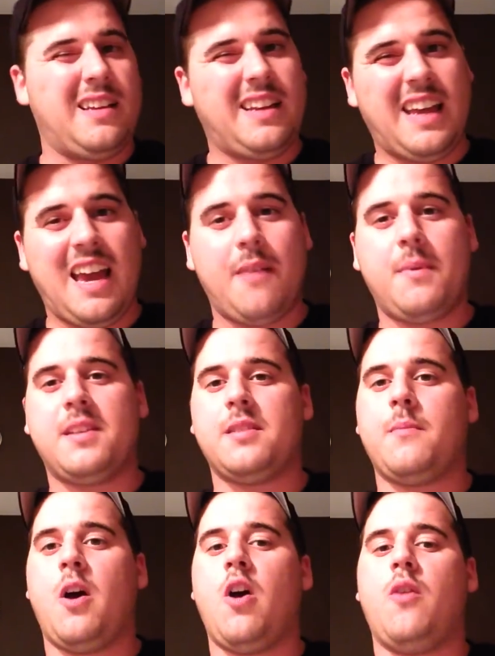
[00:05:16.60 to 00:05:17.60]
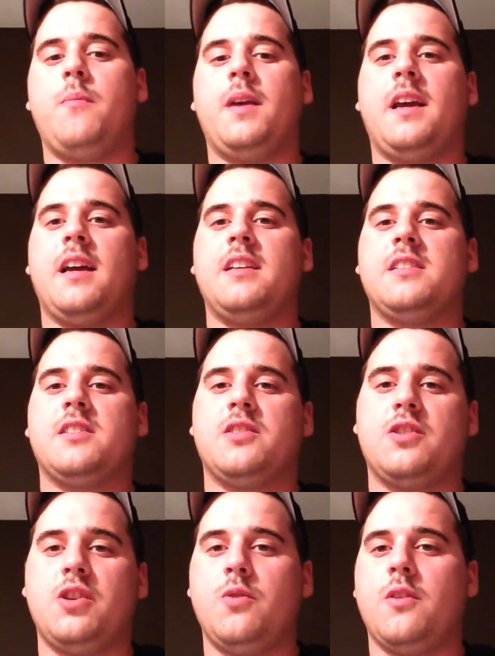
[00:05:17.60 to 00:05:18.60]
gave me some hope, because
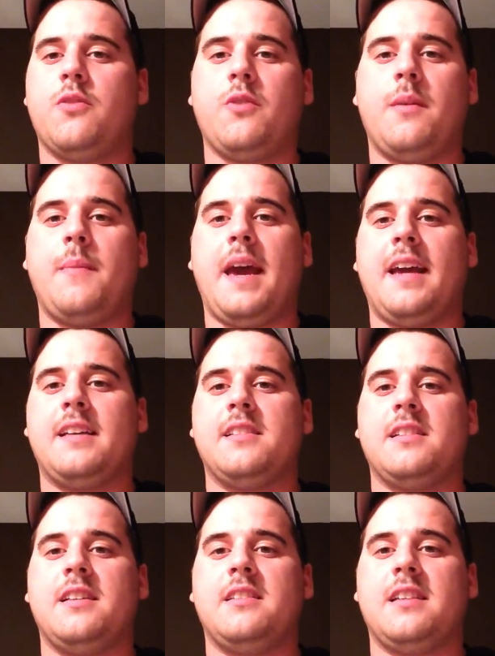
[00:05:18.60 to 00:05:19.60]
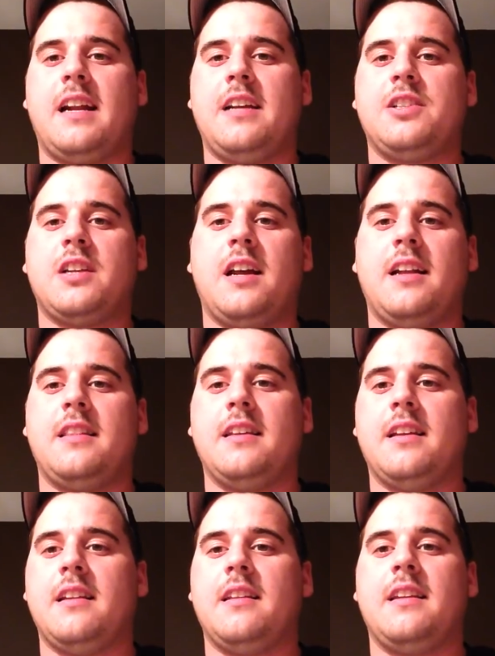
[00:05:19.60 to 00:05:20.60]
2 or 3 magazines that I shot at the
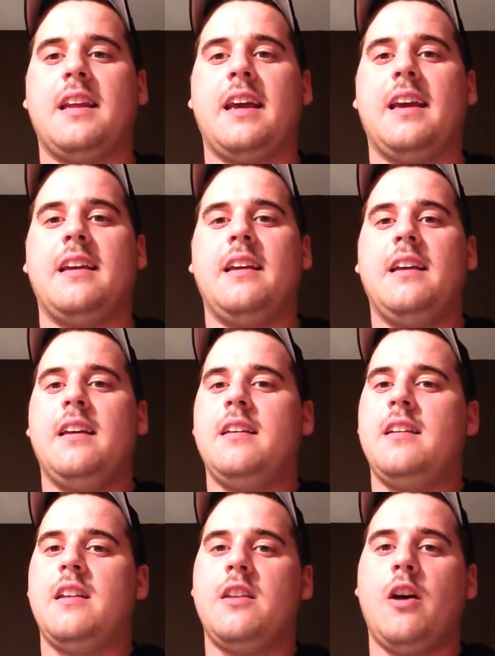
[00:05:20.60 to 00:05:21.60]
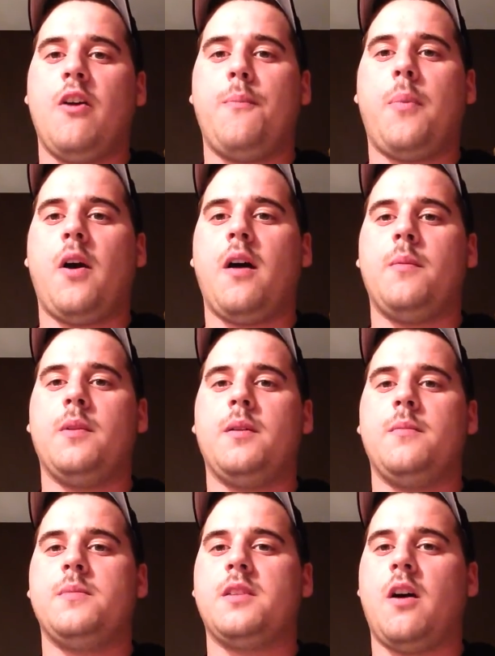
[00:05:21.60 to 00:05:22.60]
end of the day, no
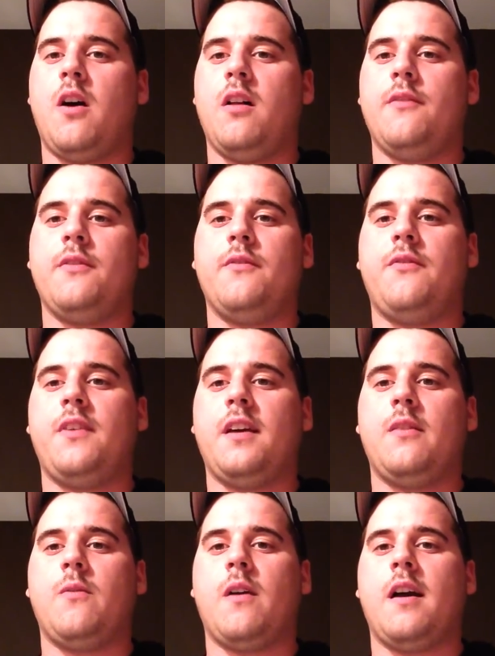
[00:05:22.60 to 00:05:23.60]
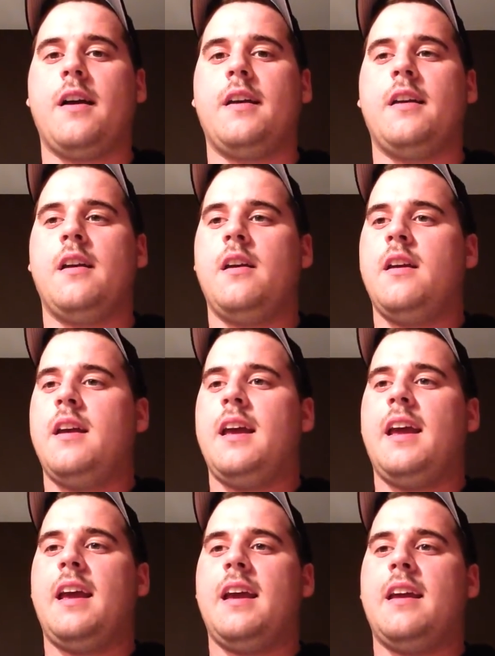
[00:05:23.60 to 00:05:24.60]
problems, all of them fed right.
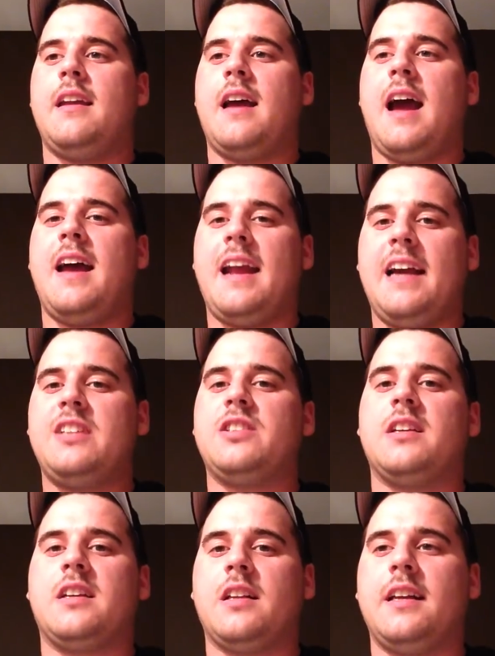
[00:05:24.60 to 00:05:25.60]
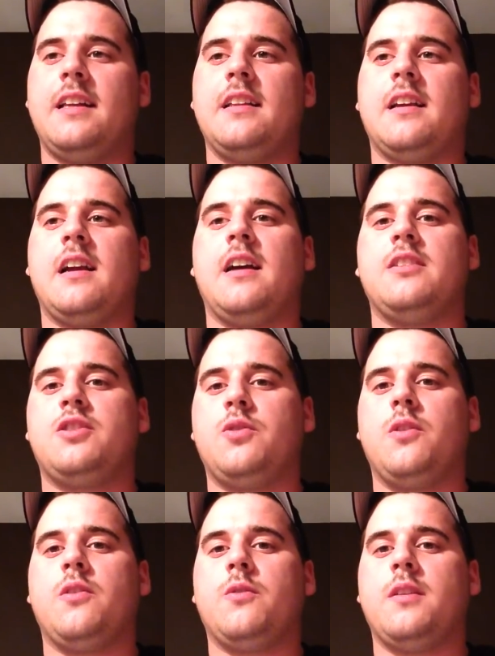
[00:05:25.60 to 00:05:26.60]
And I'd actually cleaned the gun 2
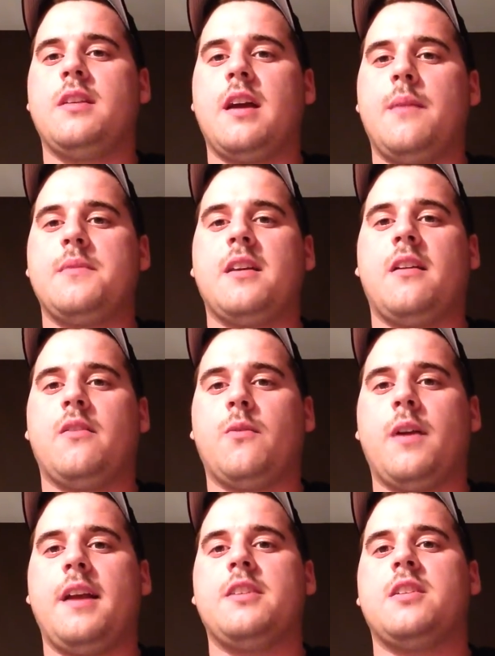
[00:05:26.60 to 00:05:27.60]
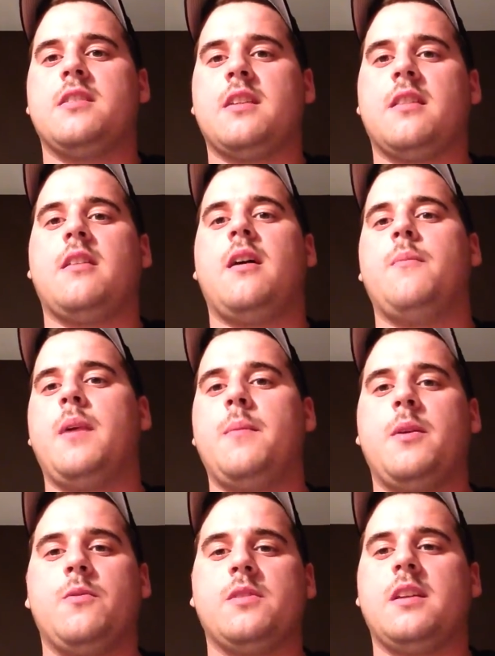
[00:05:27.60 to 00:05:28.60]
or 3 times out on the range, because I thought
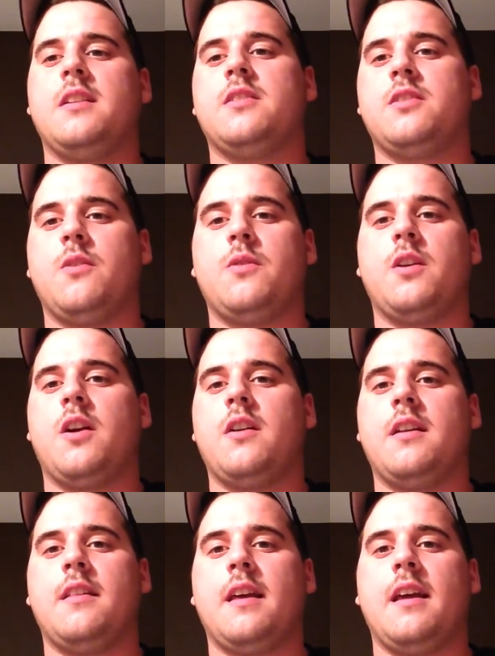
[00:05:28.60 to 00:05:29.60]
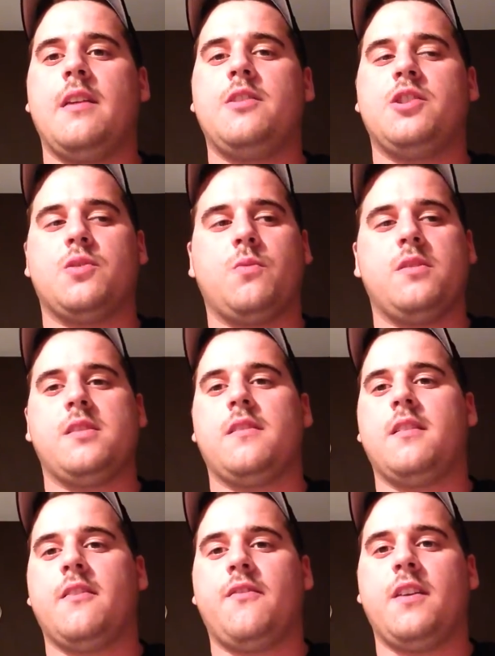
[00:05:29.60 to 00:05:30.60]
maybe it was getting so dirty that it just wasn't
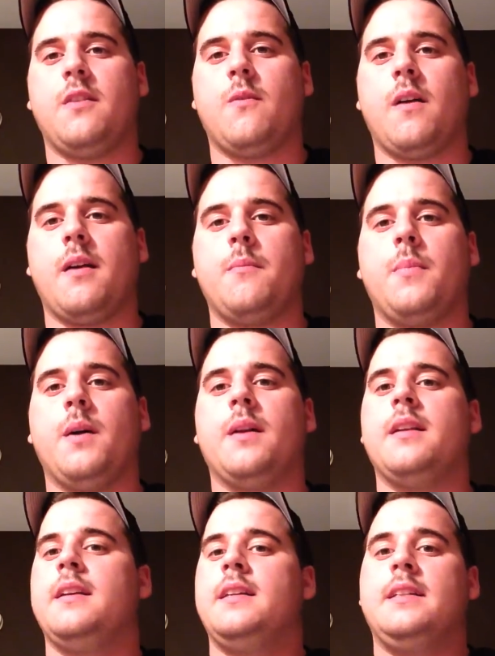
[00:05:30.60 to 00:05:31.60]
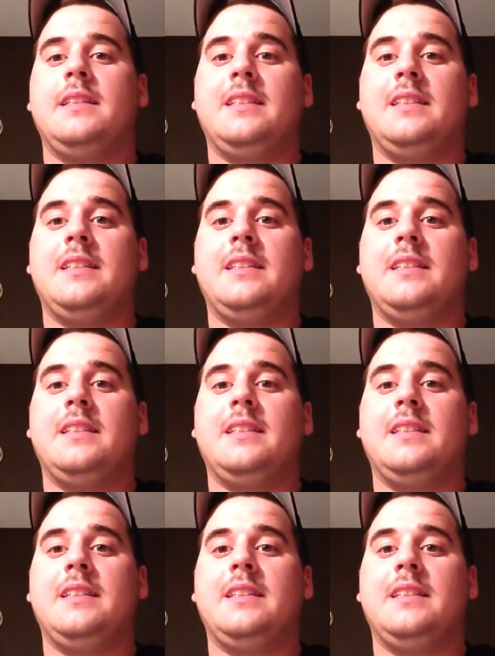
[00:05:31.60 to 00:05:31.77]
going to feed right. But